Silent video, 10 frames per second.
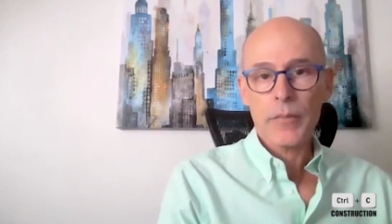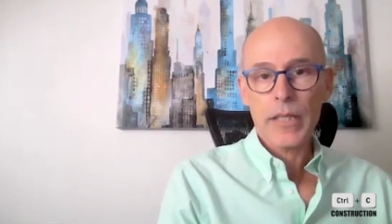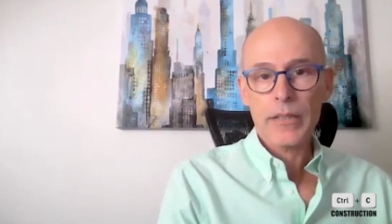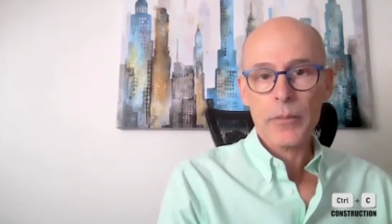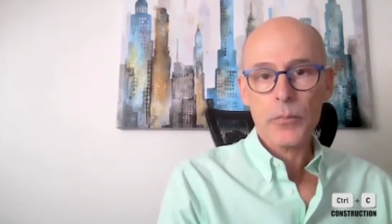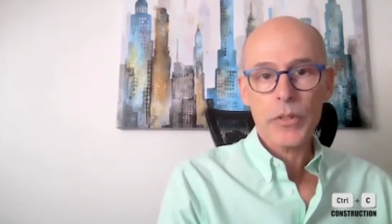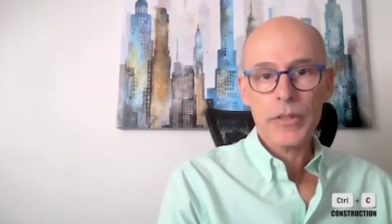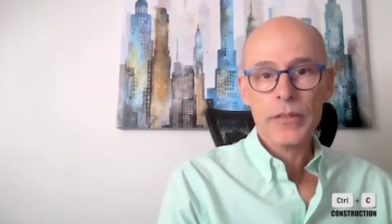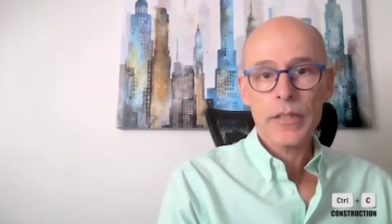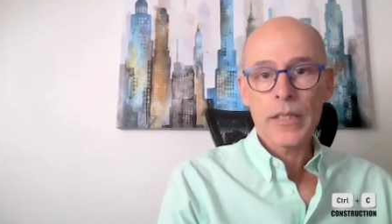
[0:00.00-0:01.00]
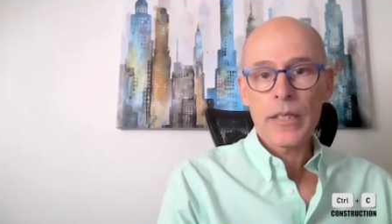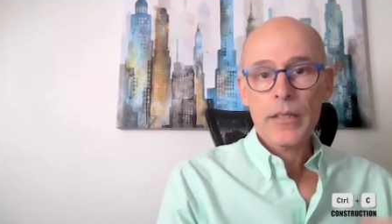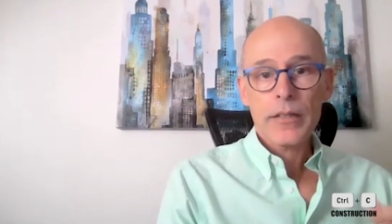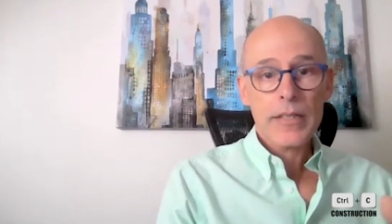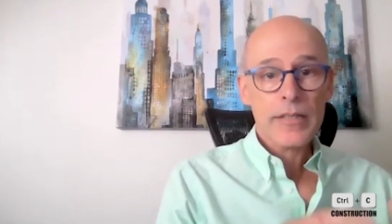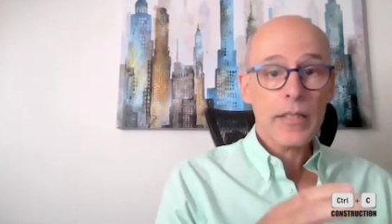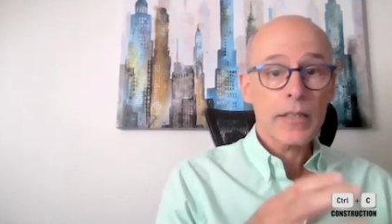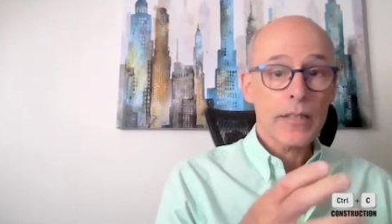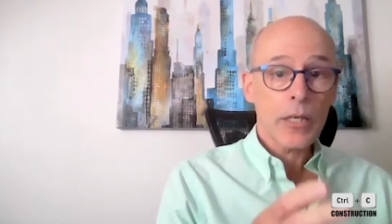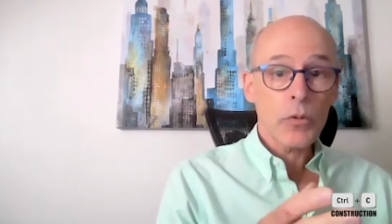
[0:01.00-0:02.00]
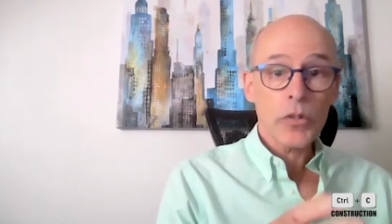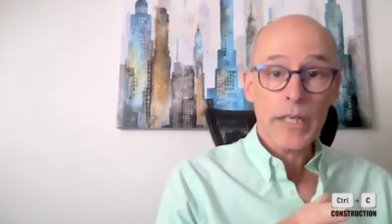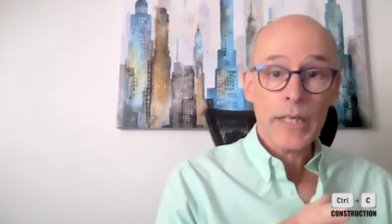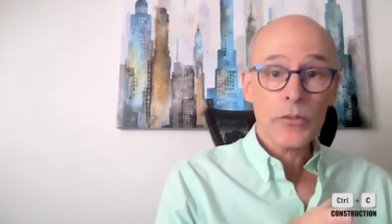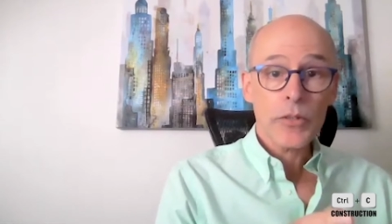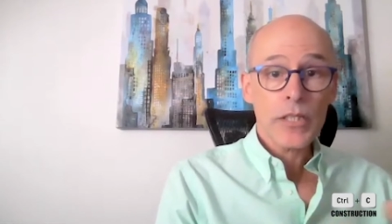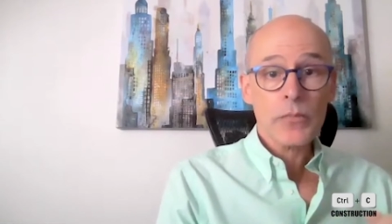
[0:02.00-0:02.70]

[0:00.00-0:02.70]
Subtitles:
at that point. They said that they were looking into this,